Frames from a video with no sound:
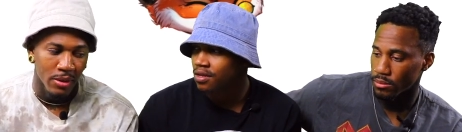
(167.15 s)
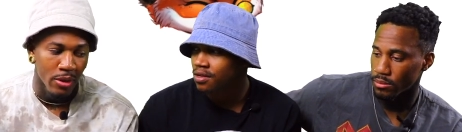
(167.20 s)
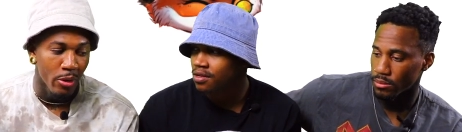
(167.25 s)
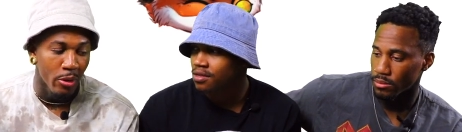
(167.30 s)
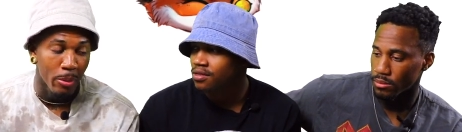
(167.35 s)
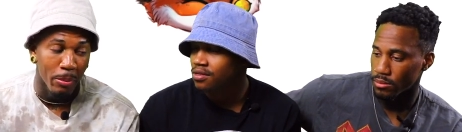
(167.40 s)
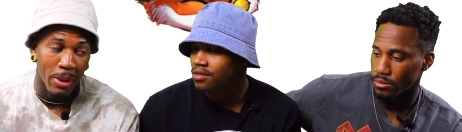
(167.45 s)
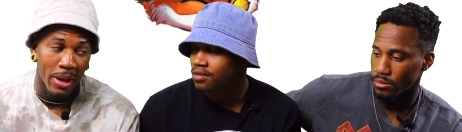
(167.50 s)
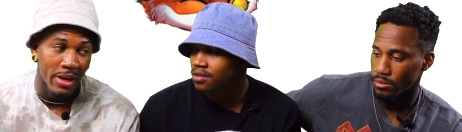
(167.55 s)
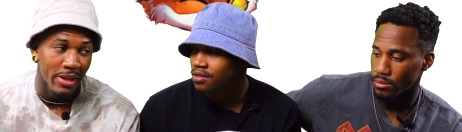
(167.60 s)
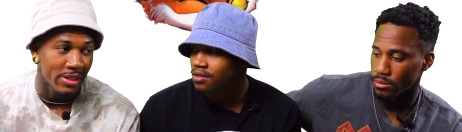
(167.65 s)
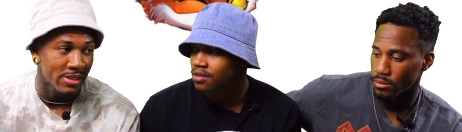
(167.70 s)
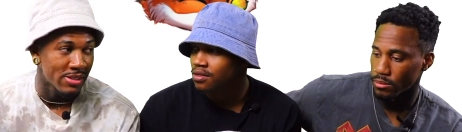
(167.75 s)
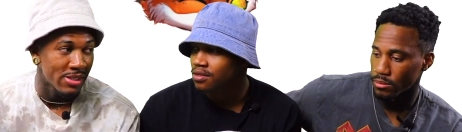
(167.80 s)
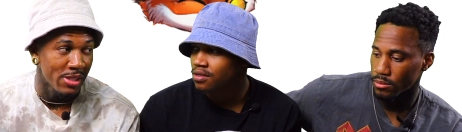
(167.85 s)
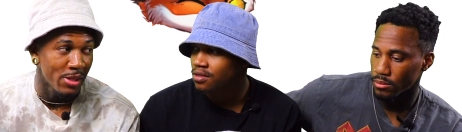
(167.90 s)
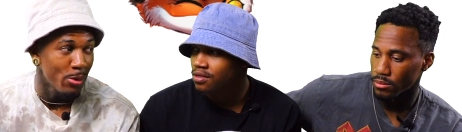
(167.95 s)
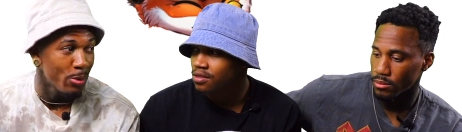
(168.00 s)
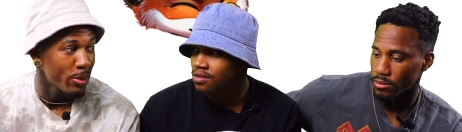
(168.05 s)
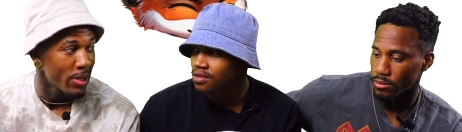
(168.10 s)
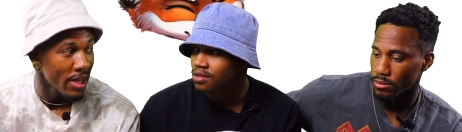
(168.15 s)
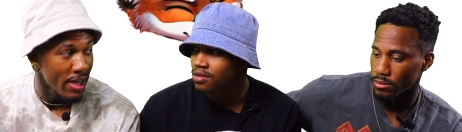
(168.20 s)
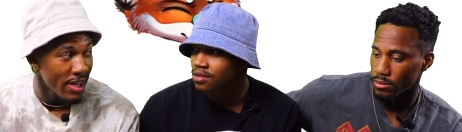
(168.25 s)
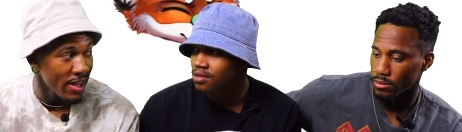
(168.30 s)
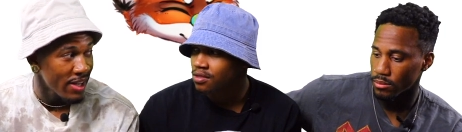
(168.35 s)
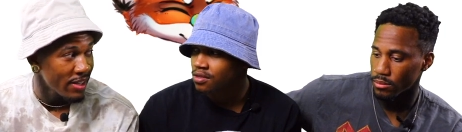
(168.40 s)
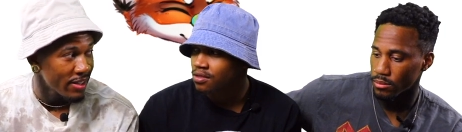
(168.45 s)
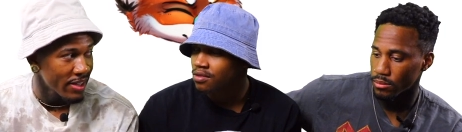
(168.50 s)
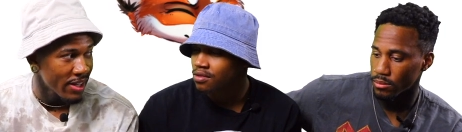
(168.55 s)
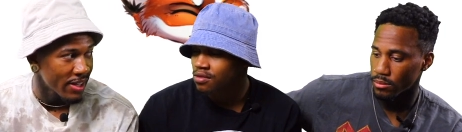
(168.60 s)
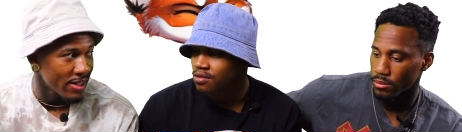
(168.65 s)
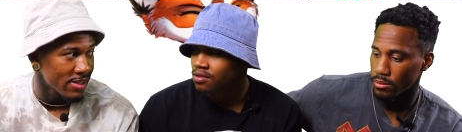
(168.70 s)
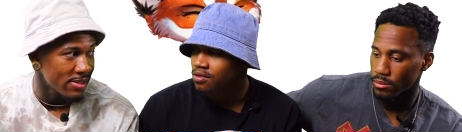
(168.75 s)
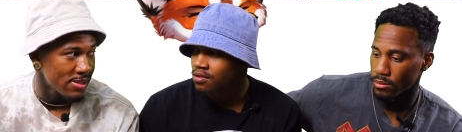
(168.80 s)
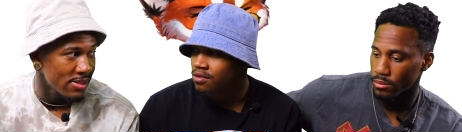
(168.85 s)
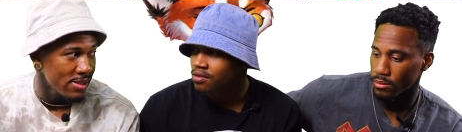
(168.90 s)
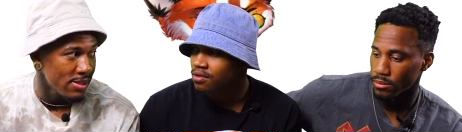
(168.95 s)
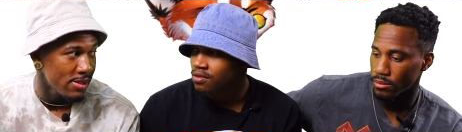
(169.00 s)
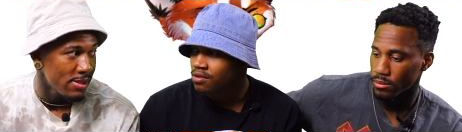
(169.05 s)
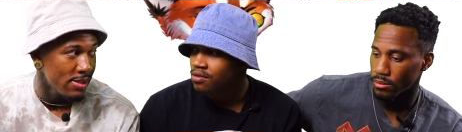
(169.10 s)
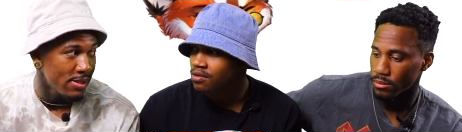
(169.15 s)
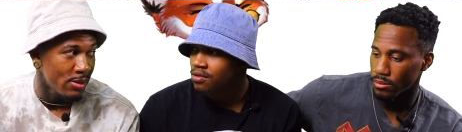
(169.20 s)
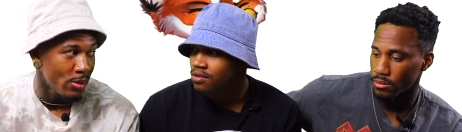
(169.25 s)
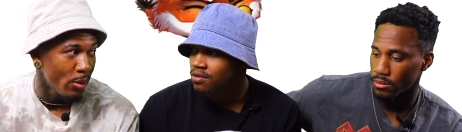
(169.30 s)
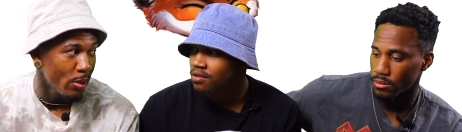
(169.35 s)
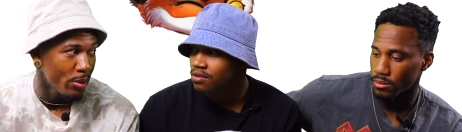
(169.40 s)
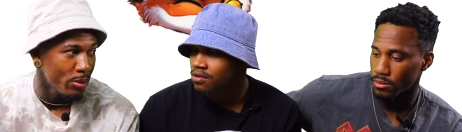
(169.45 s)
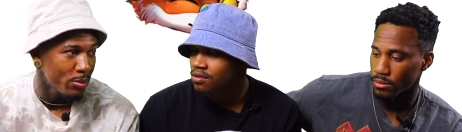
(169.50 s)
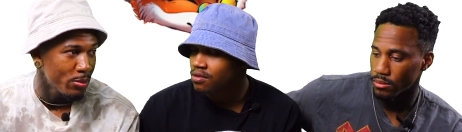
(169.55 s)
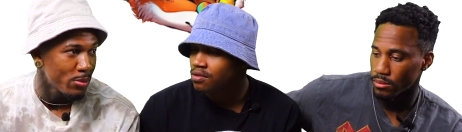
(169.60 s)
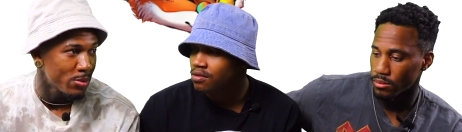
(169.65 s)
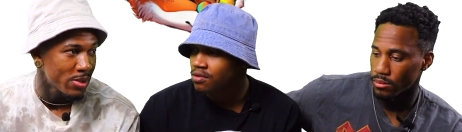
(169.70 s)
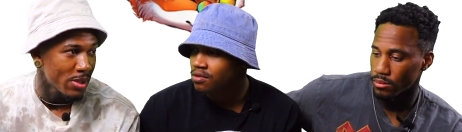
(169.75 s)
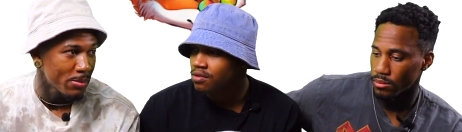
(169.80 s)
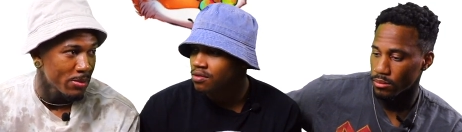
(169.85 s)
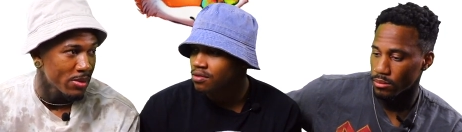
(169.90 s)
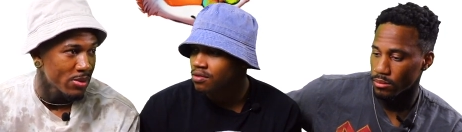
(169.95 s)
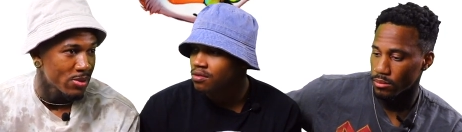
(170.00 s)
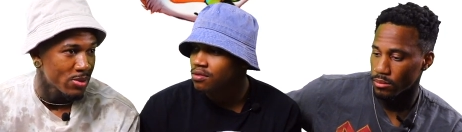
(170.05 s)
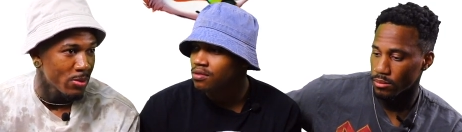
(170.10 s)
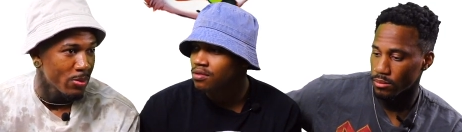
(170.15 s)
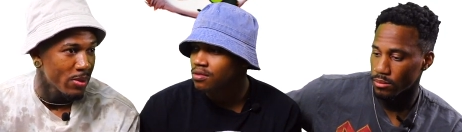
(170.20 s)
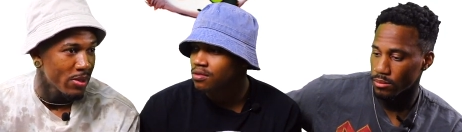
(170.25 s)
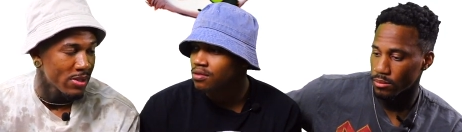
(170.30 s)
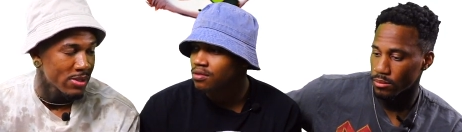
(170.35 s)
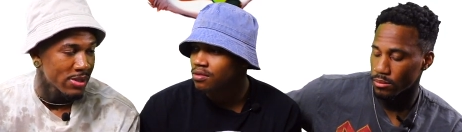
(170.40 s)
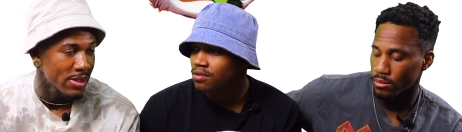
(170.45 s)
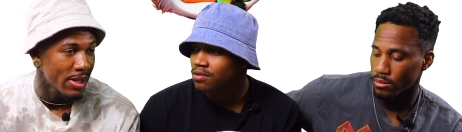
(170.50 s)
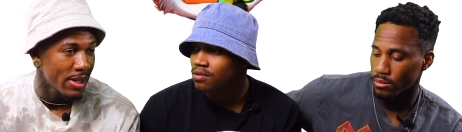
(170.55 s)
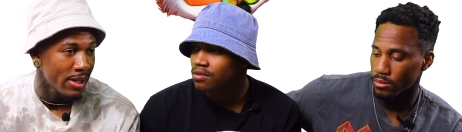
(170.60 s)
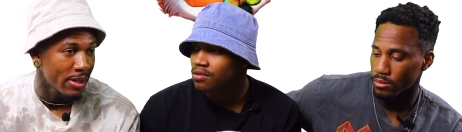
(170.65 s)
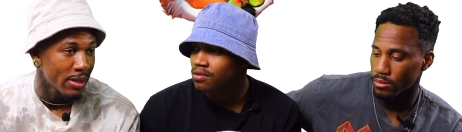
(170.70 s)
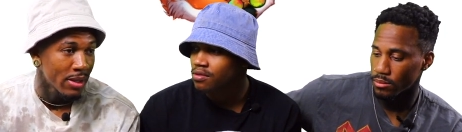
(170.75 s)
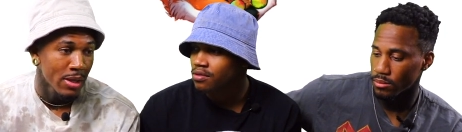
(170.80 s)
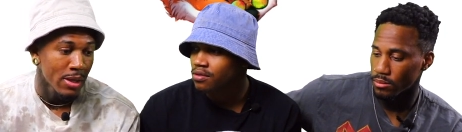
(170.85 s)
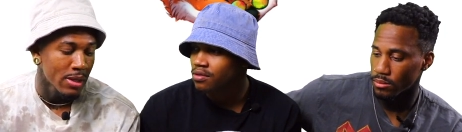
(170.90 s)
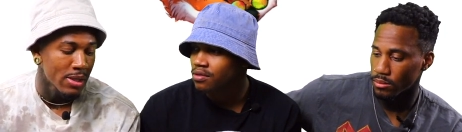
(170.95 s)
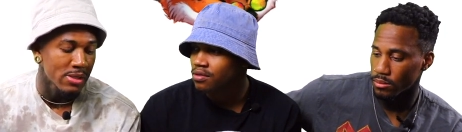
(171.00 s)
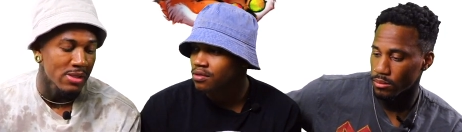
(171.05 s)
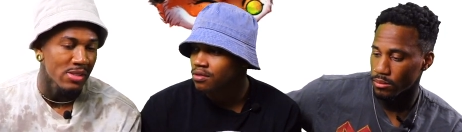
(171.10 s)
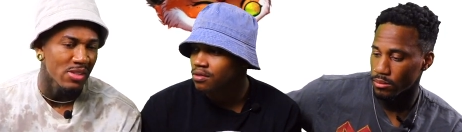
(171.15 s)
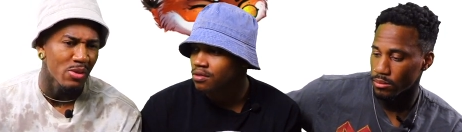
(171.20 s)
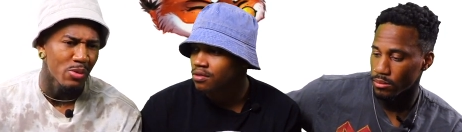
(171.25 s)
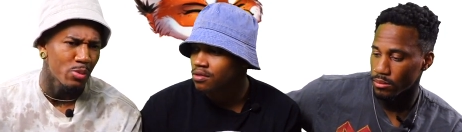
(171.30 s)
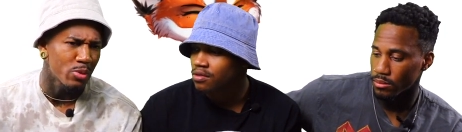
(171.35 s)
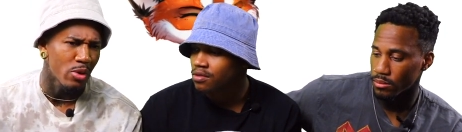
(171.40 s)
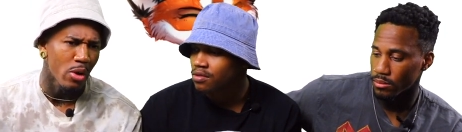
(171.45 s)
Speaker 1: yo, am I is he okay? Like, is he going through something to where it's like, because it,